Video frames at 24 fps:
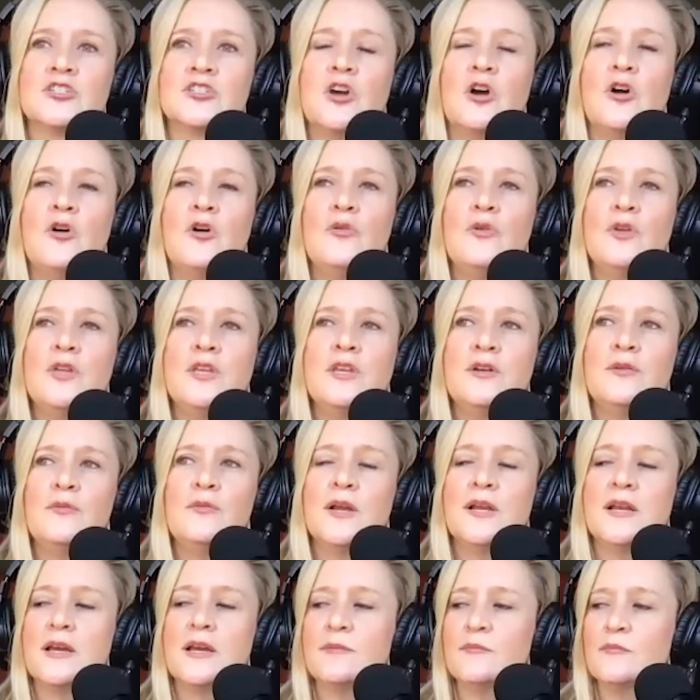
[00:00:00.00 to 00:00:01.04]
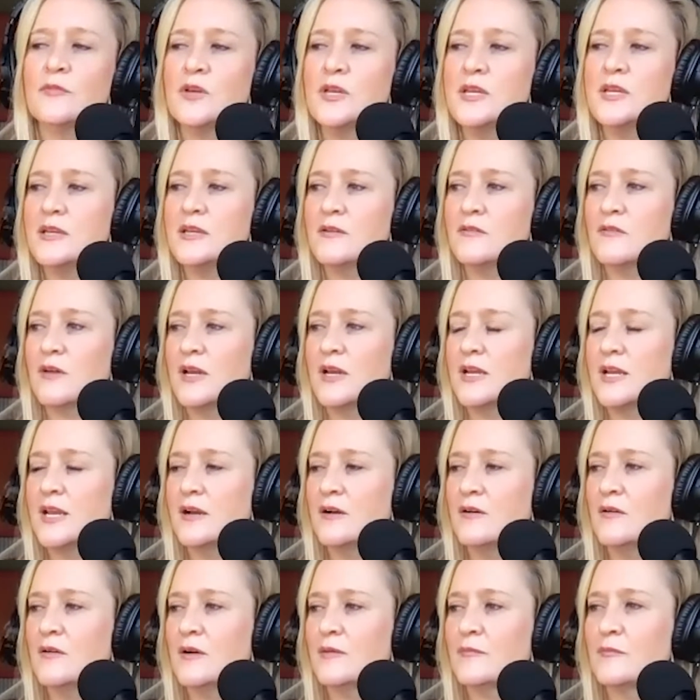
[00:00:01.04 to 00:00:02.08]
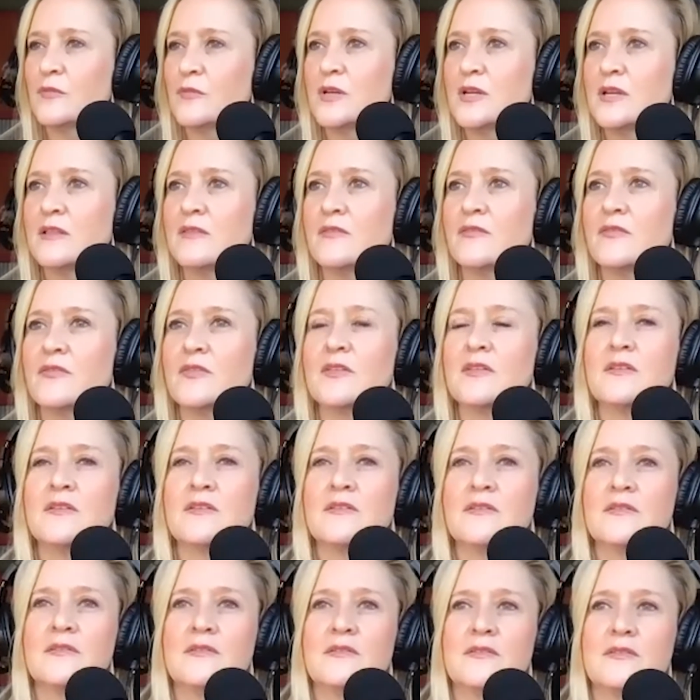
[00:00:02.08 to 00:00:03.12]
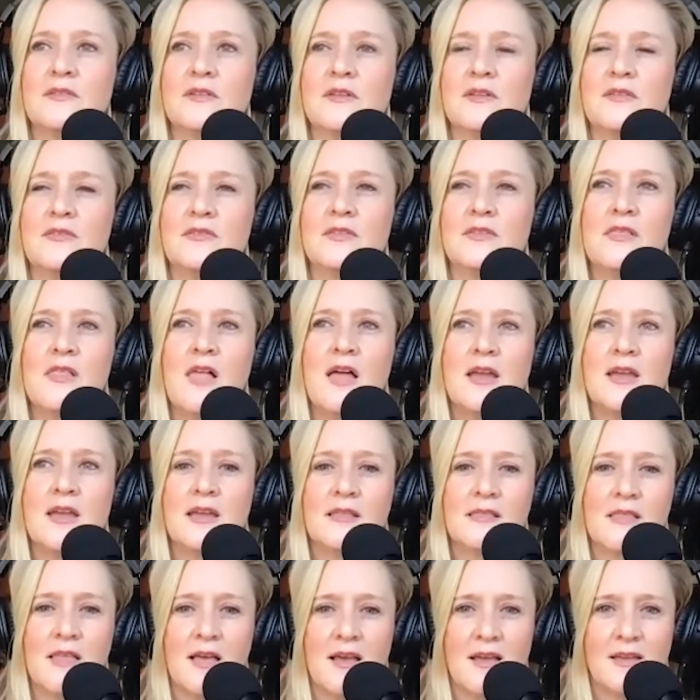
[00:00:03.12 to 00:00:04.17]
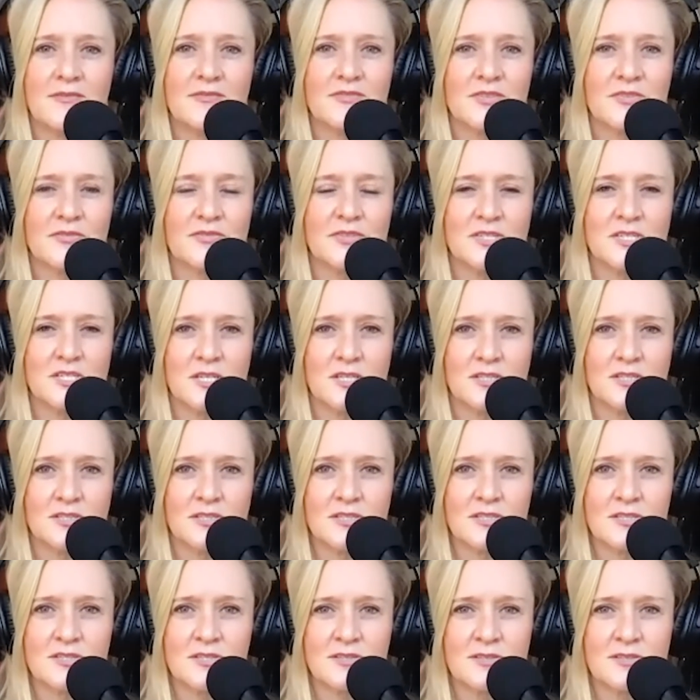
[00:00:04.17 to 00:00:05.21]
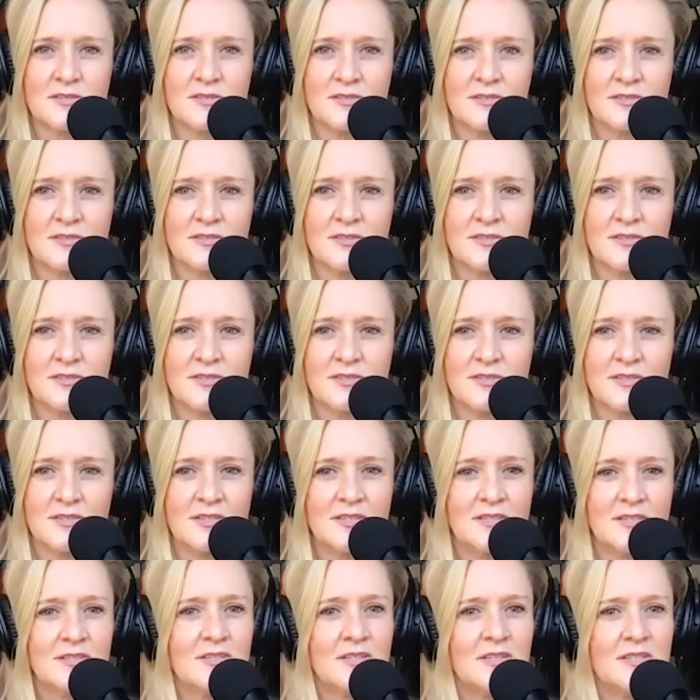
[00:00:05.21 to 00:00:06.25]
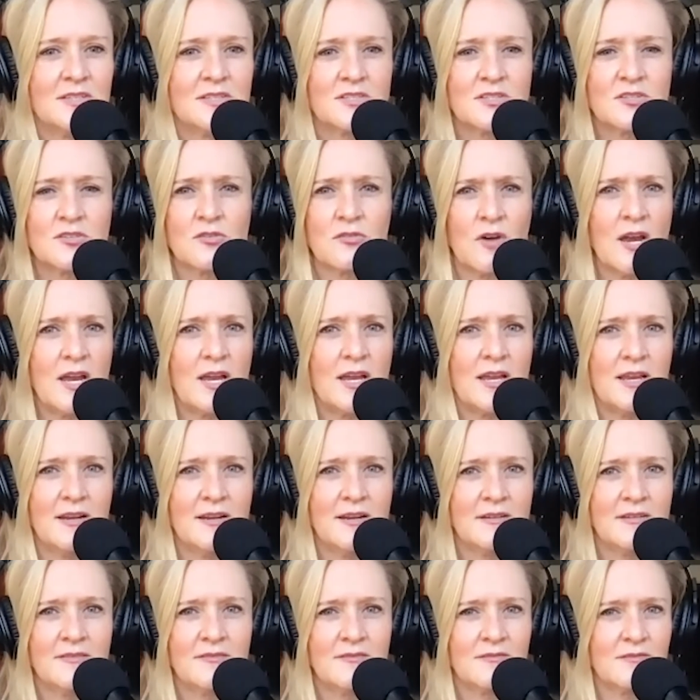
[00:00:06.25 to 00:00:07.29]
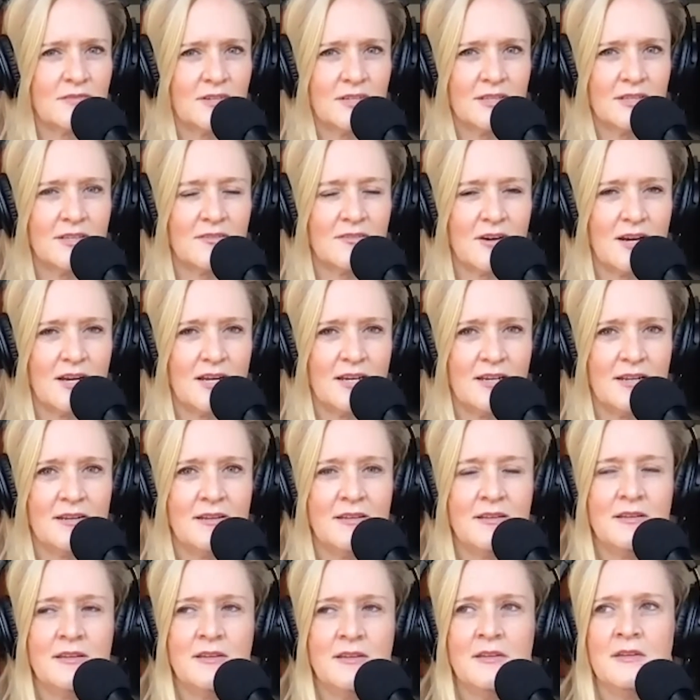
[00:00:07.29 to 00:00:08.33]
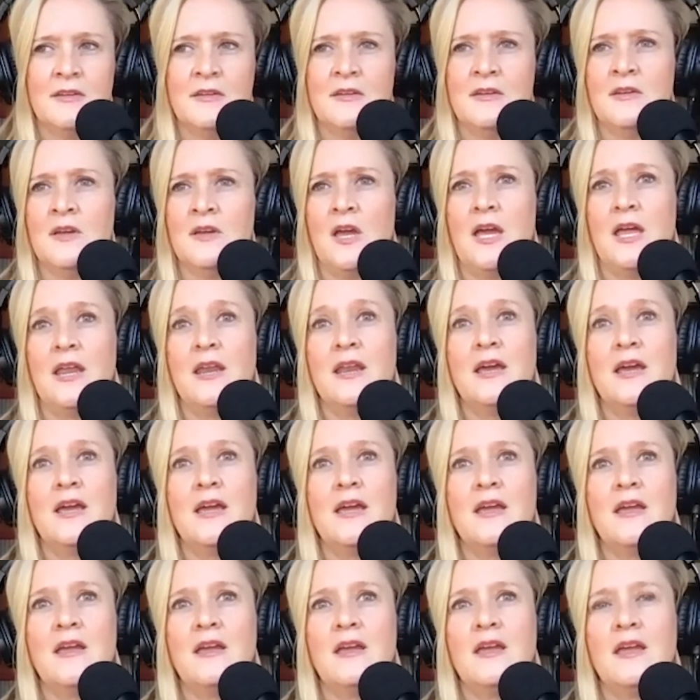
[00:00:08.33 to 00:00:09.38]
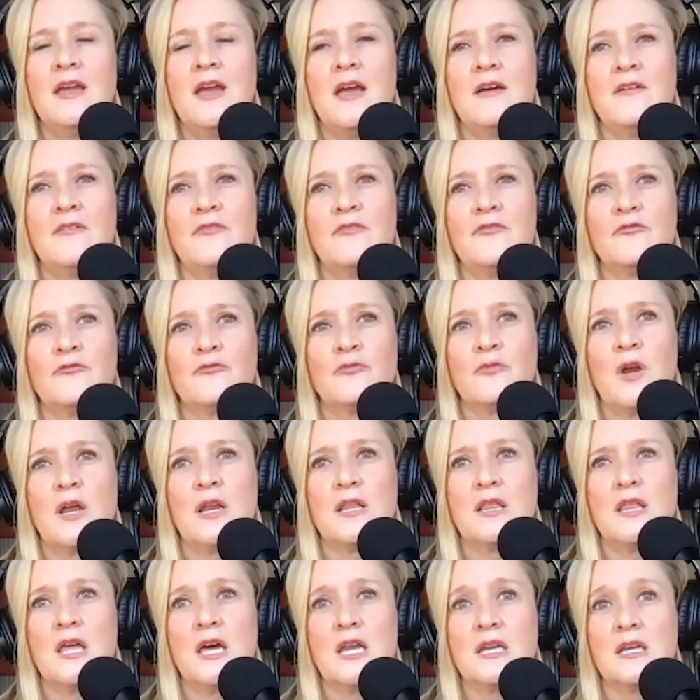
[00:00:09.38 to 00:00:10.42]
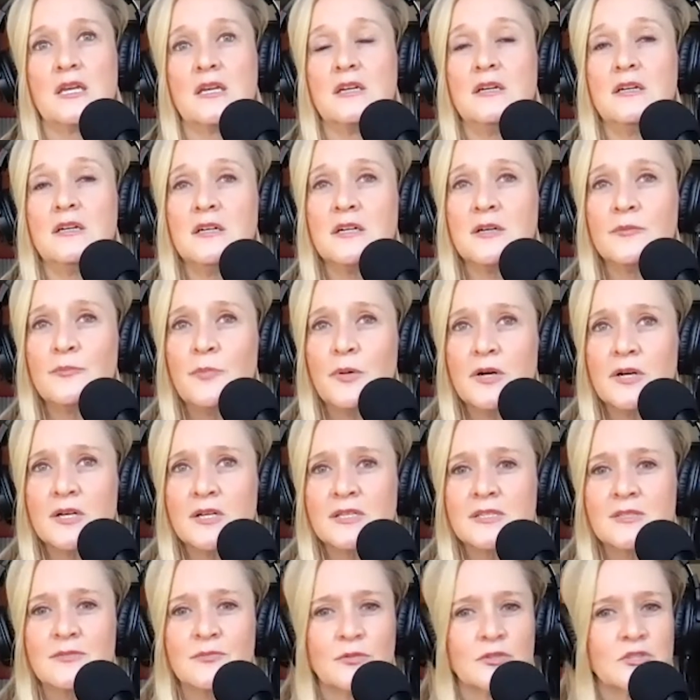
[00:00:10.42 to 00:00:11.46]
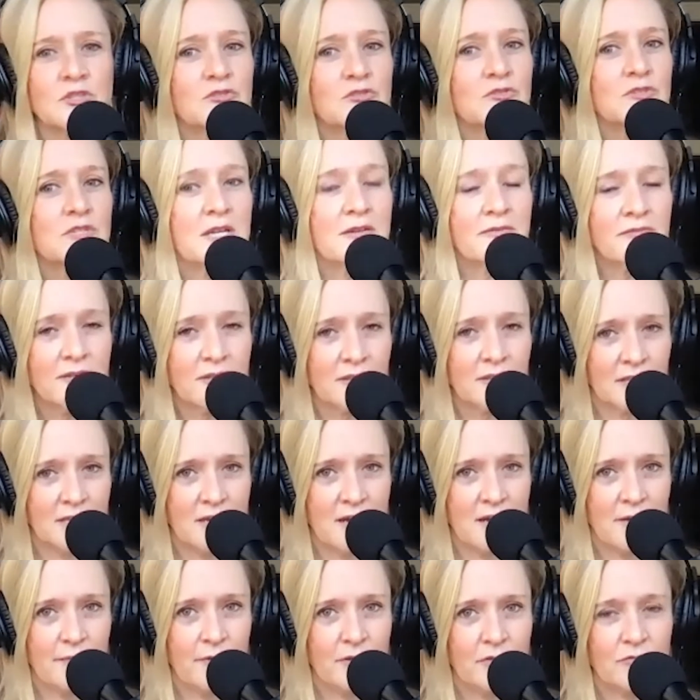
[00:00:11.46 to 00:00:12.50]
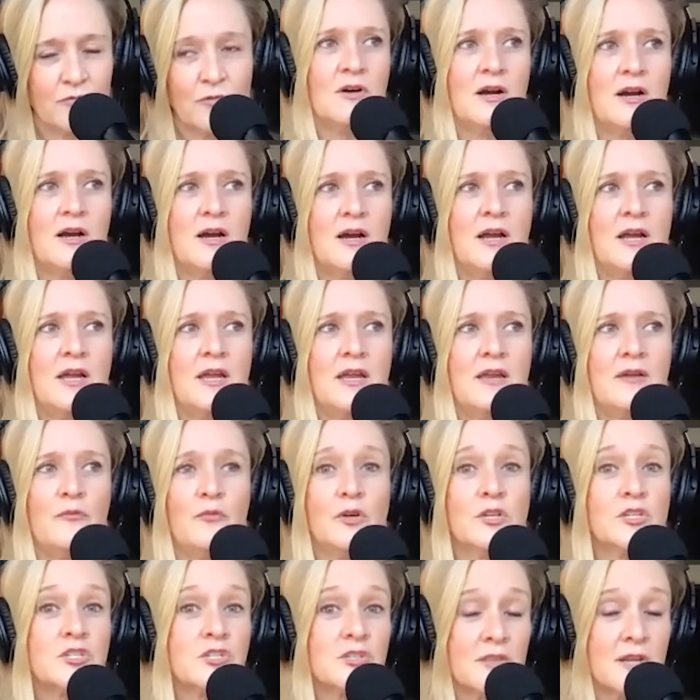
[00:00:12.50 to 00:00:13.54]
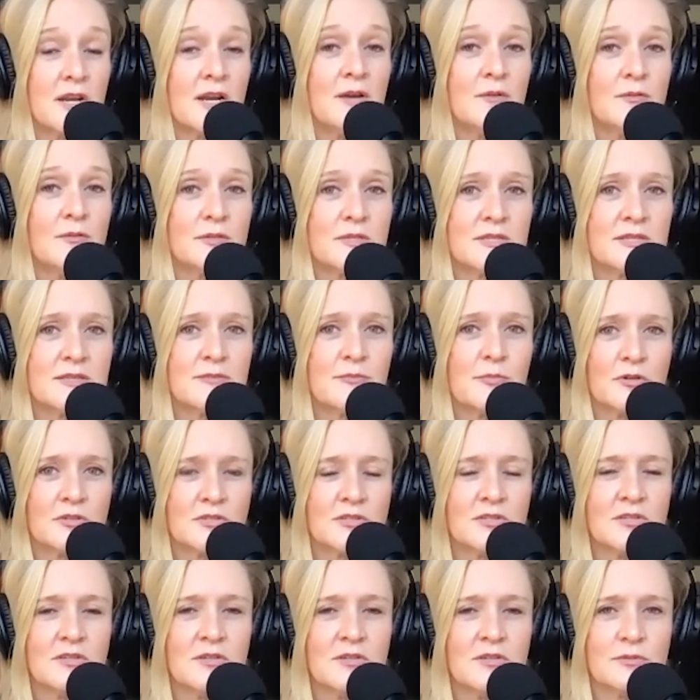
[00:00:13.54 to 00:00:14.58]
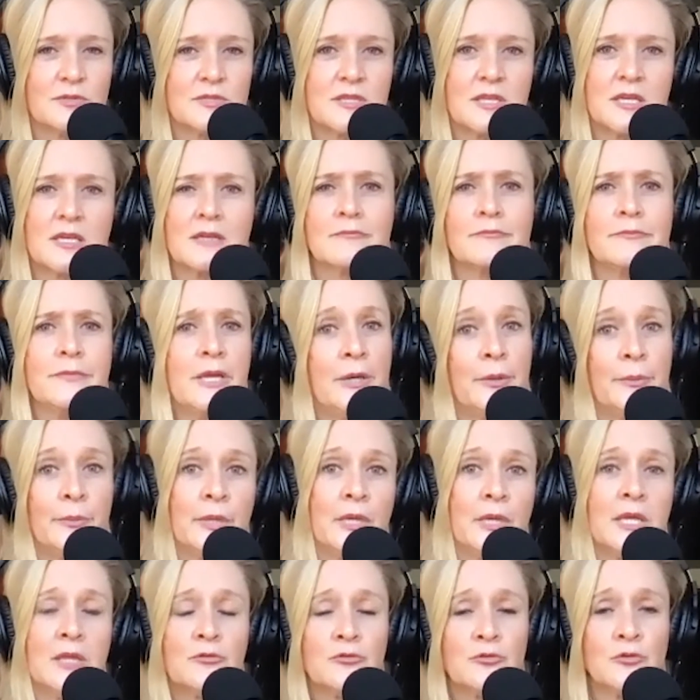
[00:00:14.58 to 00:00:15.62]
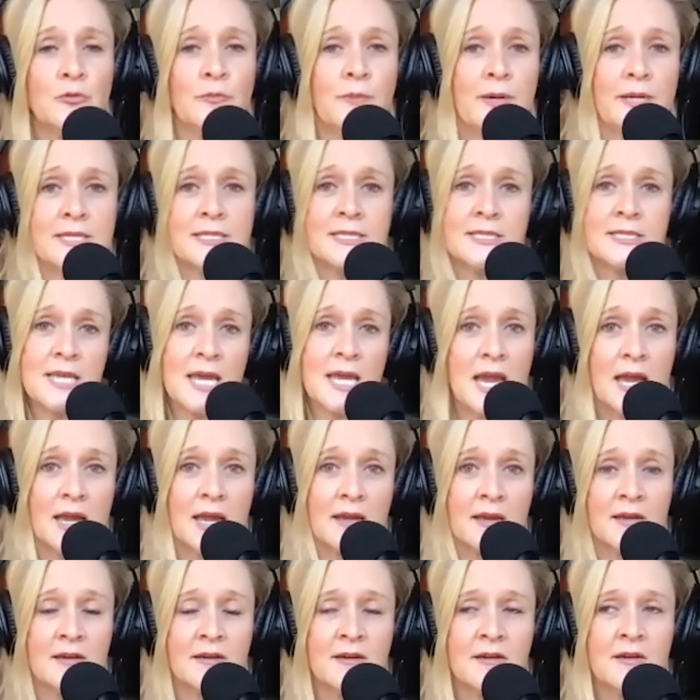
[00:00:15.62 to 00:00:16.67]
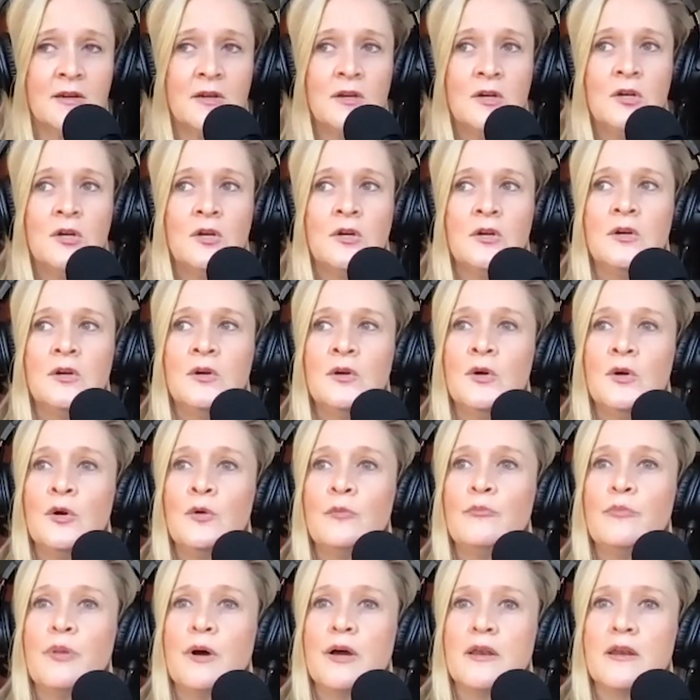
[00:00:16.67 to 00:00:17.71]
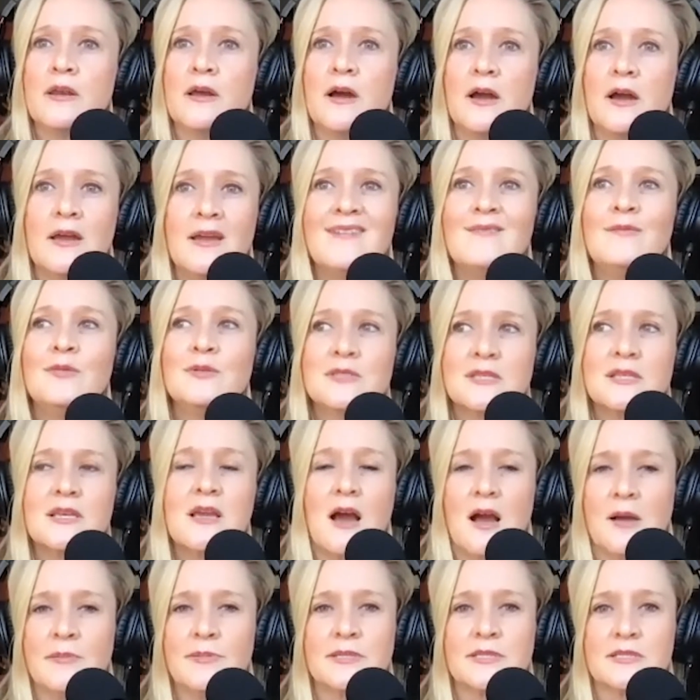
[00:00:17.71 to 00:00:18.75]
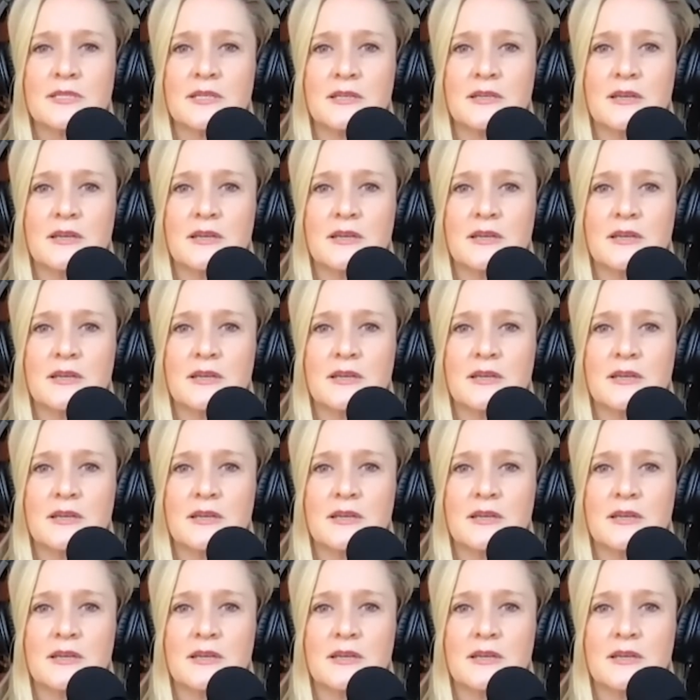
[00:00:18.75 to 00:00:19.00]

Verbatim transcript: Oh, you know what I'm reading right now? I'm reading the The Lying Lives of Adults. It's great, really great. And I have read a lot of cookbooks, which definitely got me through. I wish that I was the person who was like, now I'm going to get through my stack. But I was the opposite.